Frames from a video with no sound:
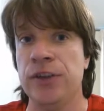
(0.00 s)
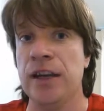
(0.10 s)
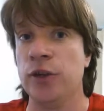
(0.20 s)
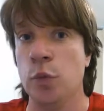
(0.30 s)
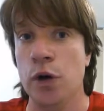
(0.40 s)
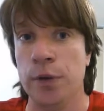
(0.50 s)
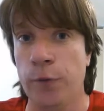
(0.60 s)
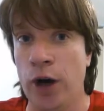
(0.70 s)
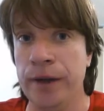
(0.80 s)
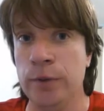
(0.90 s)
that it's worth
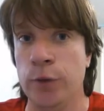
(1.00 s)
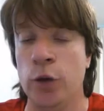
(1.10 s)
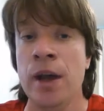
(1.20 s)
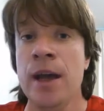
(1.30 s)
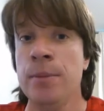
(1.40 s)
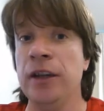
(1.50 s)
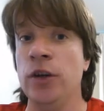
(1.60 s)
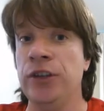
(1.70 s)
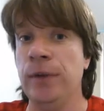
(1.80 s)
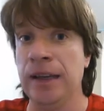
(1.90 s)
fighting for
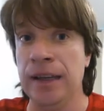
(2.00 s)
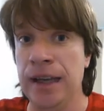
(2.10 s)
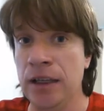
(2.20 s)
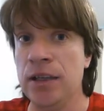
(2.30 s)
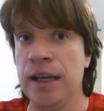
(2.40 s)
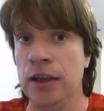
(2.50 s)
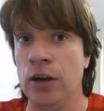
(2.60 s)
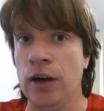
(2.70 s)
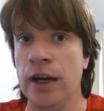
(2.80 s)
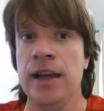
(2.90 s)
because if he can get to that
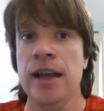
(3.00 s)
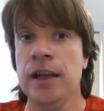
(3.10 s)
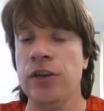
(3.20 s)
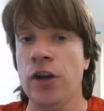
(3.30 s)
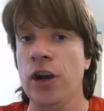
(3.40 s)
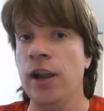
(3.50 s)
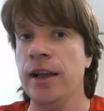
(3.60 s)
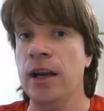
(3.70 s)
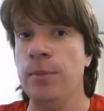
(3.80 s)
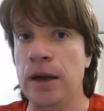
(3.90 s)
light, it's not only
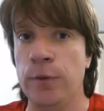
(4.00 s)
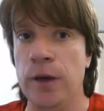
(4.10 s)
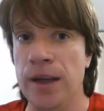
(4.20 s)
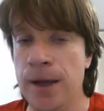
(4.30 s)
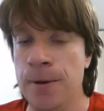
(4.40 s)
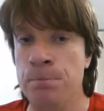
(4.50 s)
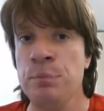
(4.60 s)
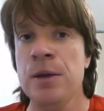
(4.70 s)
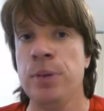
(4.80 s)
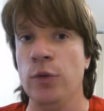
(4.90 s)
going to benefit him,
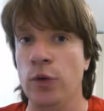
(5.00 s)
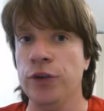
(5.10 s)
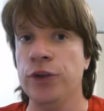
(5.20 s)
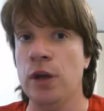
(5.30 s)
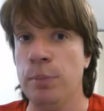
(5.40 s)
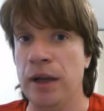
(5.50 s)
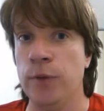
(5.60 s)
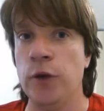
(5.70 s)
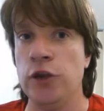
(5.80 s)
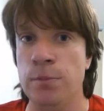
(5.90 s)
but also
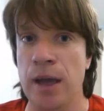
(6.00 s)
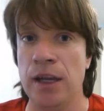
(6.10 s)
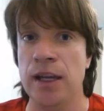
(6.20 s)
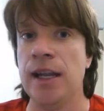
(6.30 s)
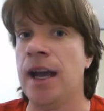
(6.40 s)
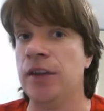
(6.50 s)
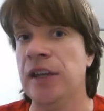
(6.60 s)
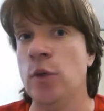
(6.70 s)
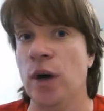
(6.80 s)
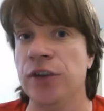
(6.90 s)
benefit humanity as
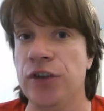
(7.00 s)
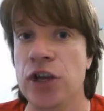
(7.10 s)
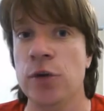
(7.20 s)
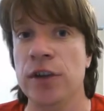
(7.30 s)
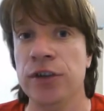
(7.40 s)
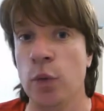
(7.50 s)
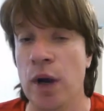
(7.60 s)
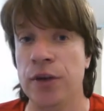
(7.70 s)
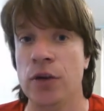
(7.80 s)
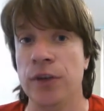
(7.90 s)
he once knew it. So
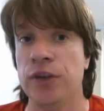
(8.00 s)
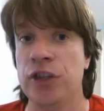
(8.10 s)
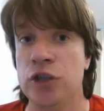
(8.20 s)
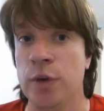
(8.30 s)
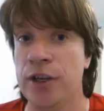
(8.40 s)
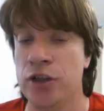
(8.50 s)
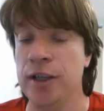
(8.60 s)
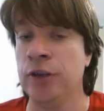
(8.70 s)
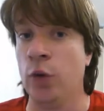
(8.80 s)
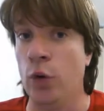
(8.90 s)
whether or not the situation
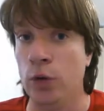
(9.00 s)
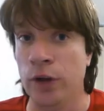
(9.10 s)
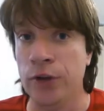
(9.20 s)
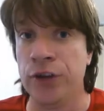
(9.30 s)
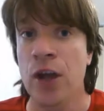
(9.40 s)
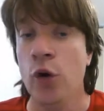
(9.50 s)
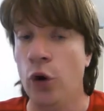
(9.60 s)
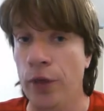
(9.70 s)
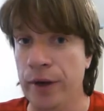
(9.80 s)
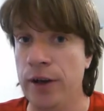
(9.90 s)
is all lost
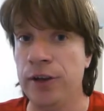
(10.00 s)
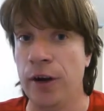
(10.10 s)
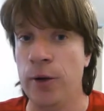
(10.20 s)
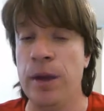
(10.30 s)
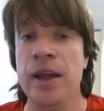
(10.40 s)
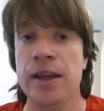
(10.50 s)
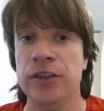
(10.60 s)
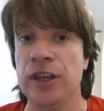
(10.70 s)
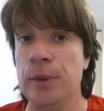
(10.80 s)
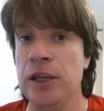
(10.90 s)
or there is hope
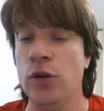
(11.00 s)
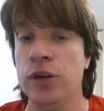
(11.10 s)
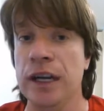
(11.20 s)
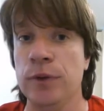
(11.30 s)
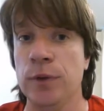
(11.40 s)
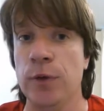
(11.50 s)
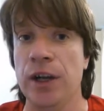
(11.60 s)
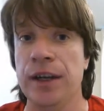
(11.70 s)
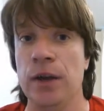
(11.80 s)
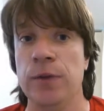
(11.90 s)
is something you're going to have to
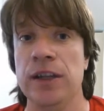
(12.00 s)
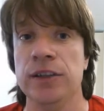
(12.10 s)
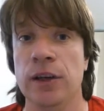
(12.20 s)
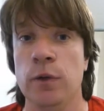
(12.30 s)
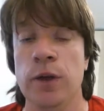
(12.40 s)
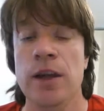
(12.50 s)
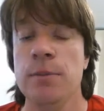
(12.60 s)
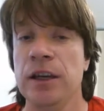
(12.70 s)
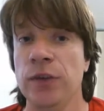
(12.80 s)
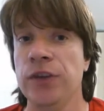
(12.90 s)
find out for yourself,
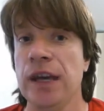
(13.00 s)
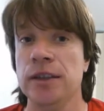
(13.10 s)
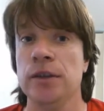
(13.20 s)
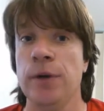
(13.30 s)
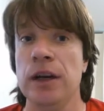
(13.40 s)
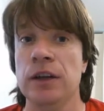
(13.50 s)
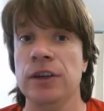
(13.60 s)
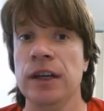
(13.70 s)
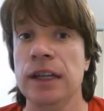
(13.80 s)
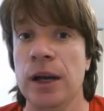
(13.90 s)
because that's as far as
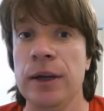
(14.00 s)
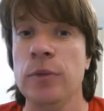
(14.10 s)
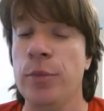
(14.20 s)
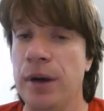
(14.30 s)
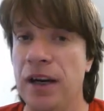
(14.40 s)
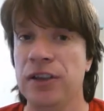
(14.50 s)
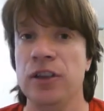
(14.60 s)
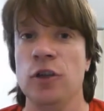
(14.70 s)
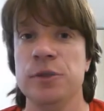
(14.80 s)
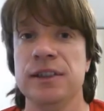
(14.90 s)
I'm going with my
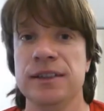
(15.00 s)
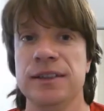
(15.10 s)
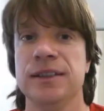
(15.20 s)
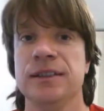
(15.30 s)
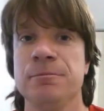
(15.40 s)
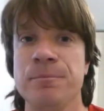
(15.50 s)
synopsis.